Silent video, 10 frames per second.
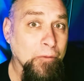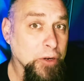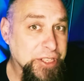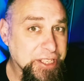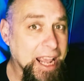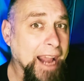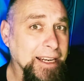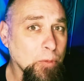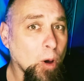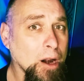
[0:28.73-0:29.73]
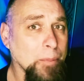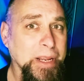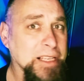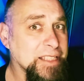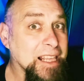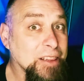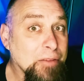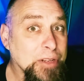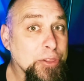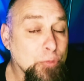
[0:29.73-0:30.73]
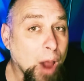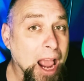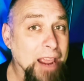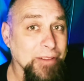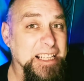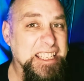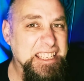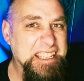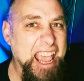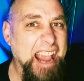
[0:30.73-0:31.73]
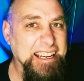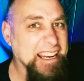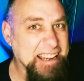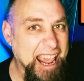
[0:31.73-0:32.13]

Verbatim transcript: for stagnant water because they love to thrive in stagnant,